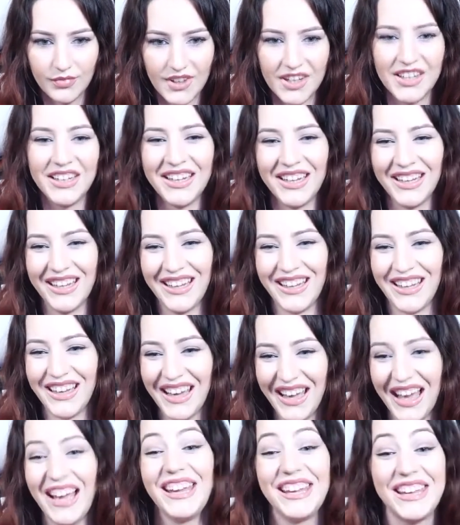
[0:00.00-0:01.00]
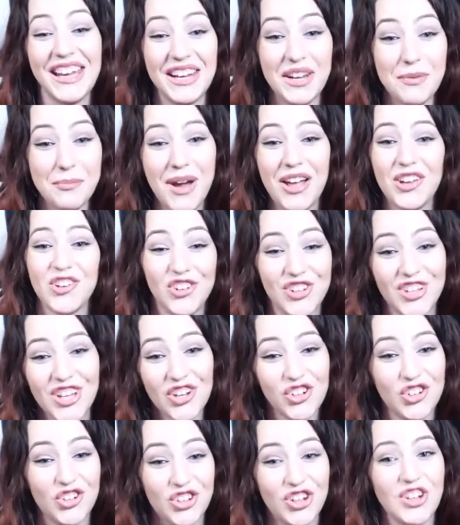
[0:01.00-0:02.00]
I can imagine
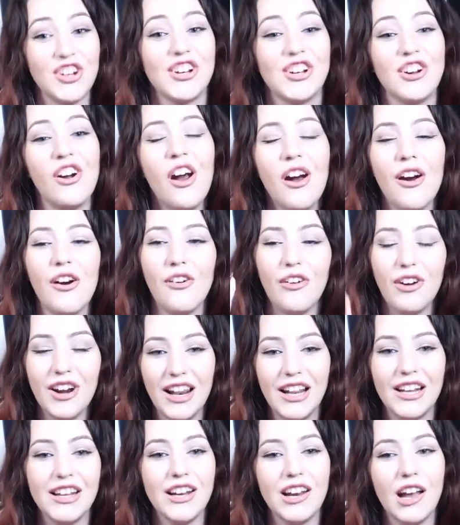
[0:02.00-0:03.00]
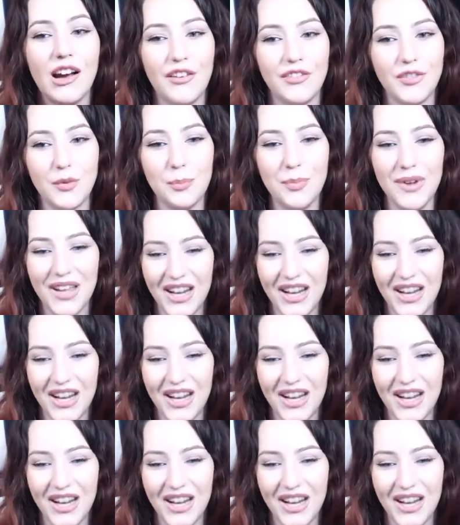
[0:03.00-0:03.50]
that she really loved